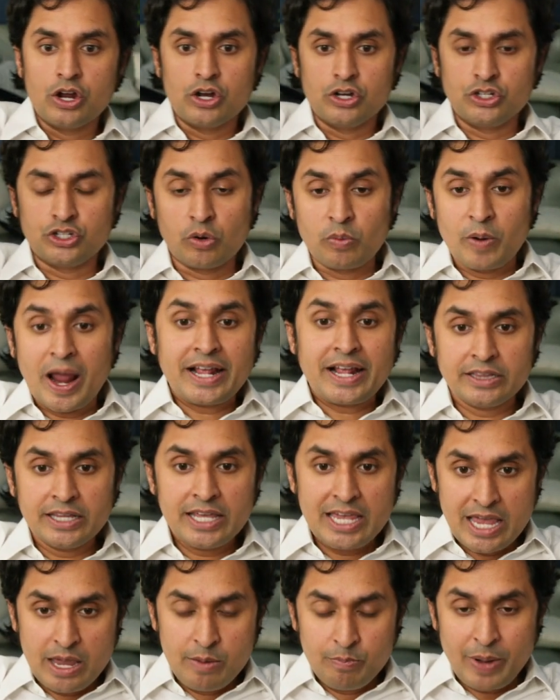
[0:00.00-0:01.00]

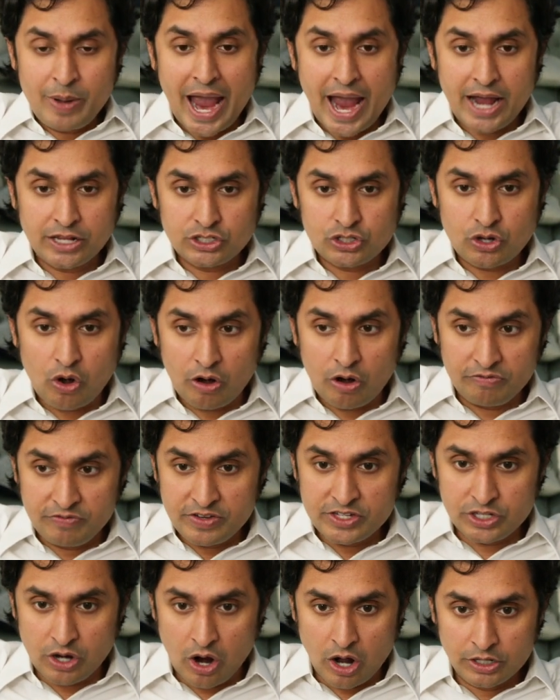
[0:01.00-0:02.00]
directly impacts our
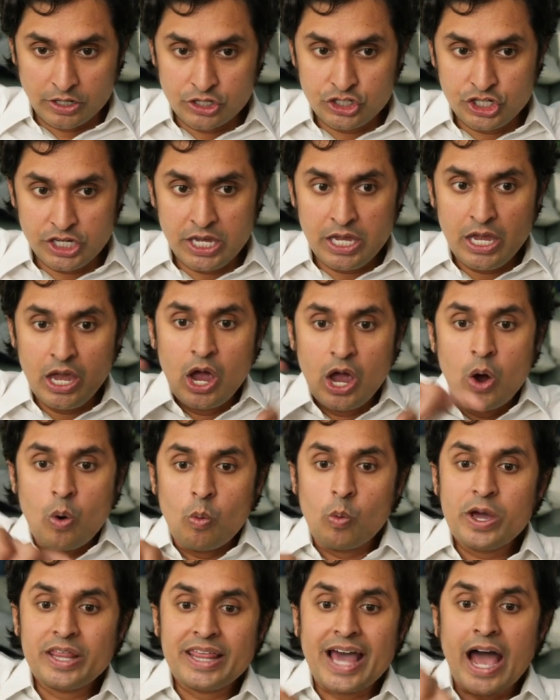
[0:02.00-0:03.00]
physiology
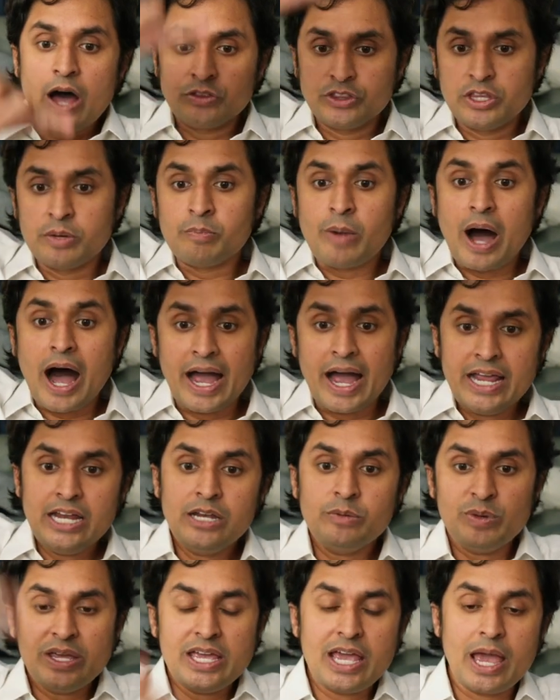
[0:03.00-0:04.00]
without the mind
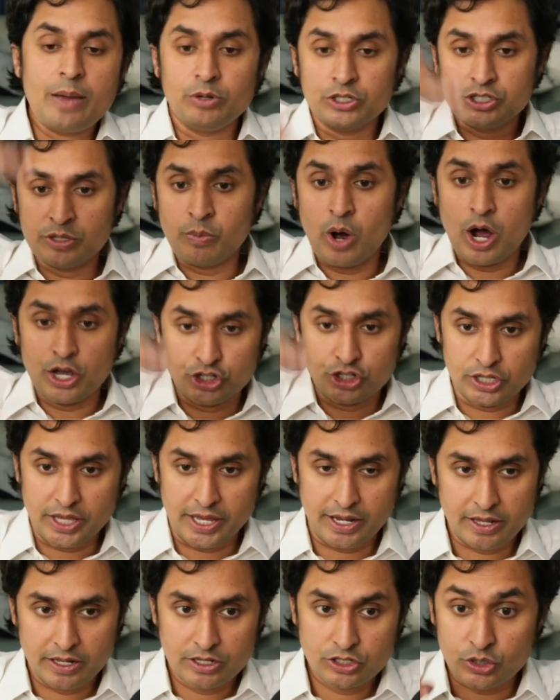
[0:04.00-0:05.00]
being able to modulate
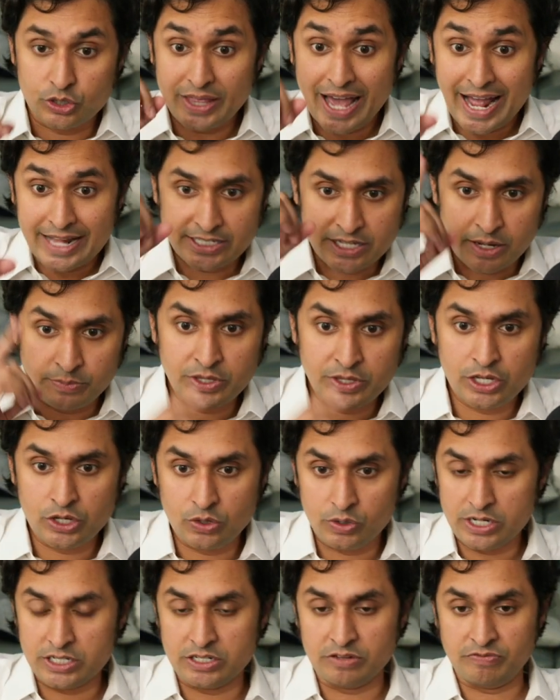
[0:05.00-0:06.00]
it. So that's something you
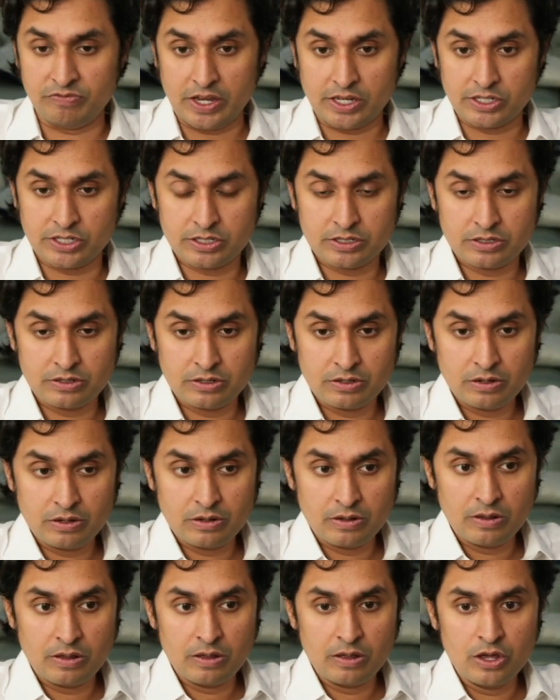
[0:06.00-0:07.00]
need to fix.
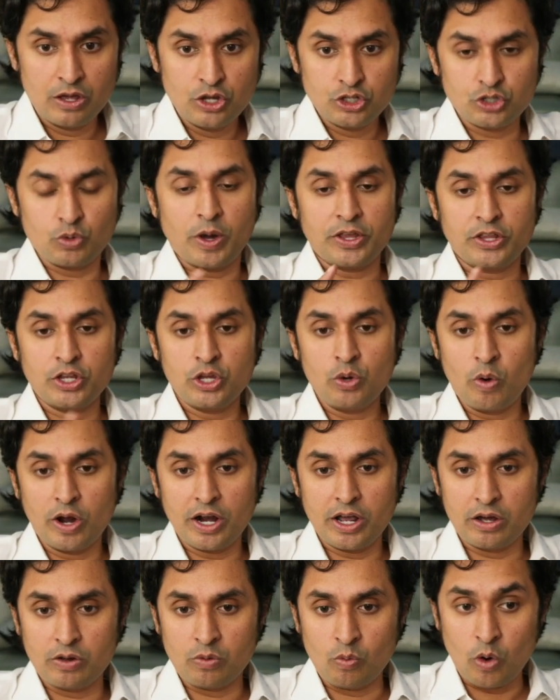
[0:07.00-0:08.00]
So whether you want
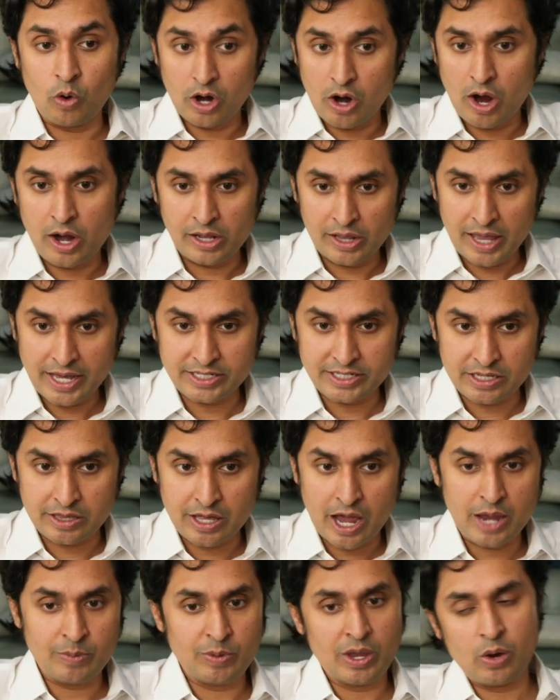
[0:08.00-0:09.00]
to work on
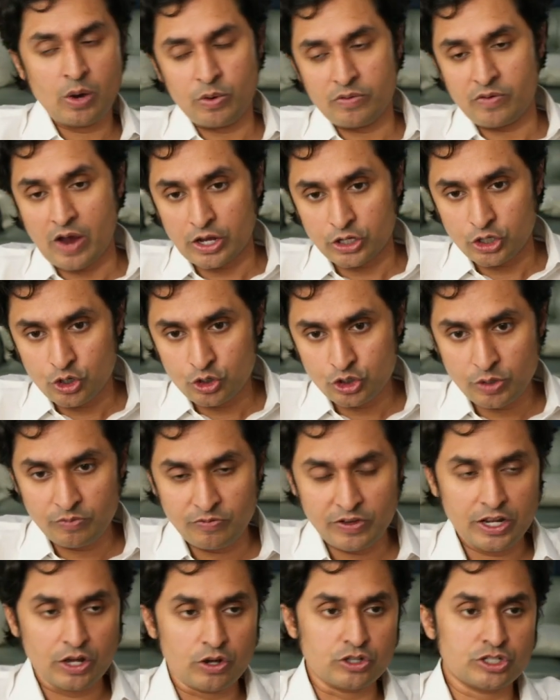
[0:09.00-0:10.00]
alexithymia, we've got YouTube
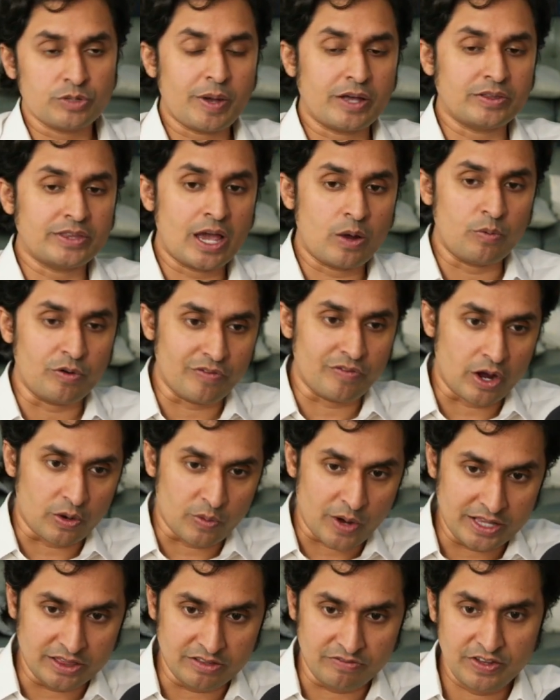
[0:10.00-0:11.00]
videos about that. We've got
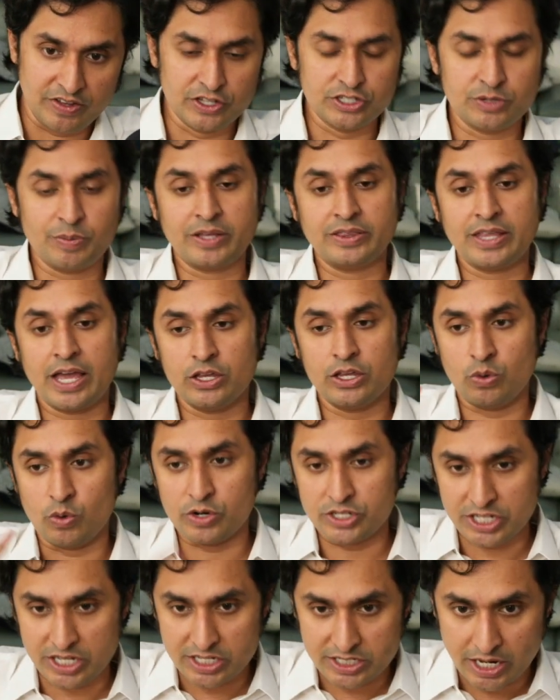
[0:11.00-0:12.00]
Right in the Fields about that. You want
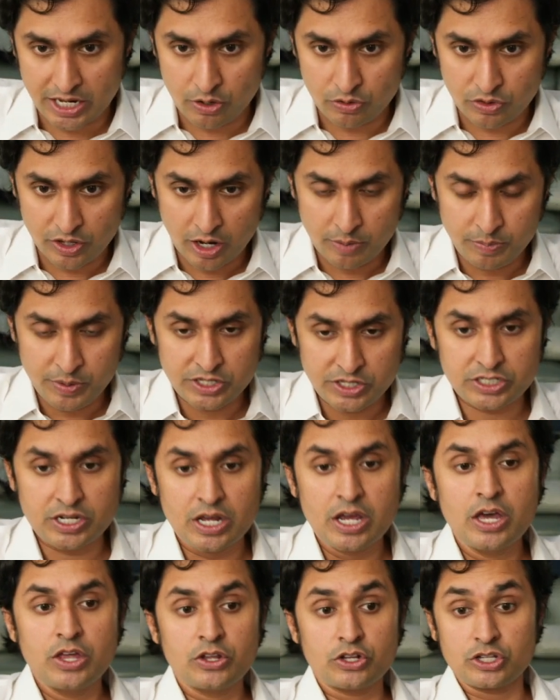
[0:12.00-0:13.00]
to see a psychotherapist.
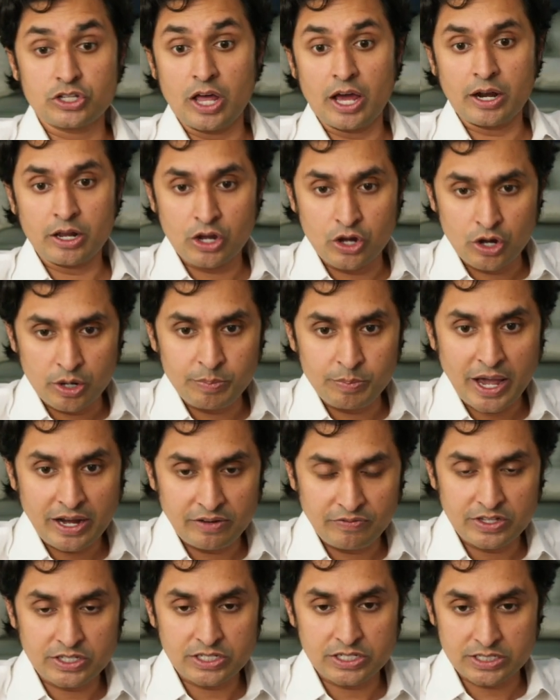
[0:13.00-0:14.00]
There's a lot of good
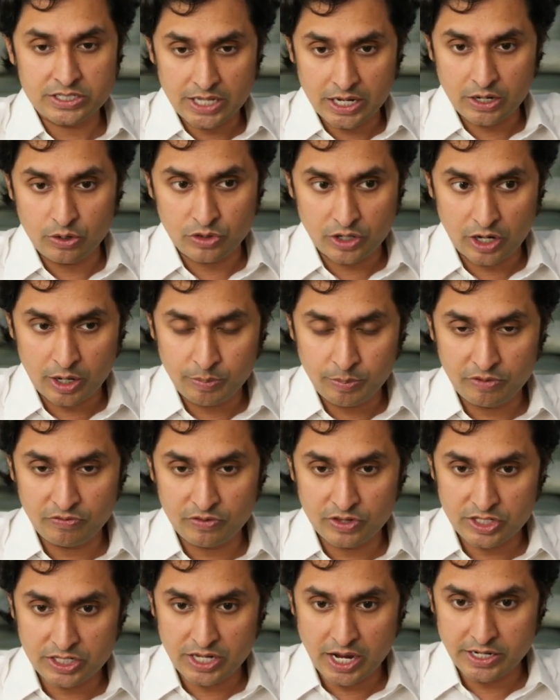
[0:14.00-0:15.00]
benefits to psychotherapy for
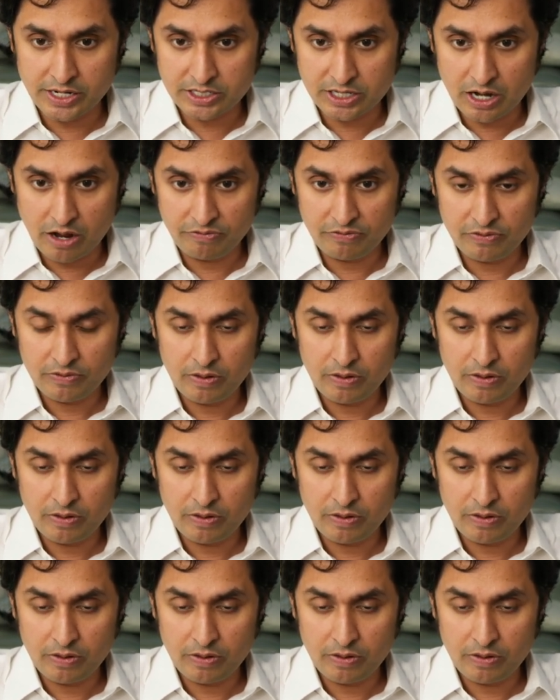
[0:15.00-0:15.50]
this kind of stuff.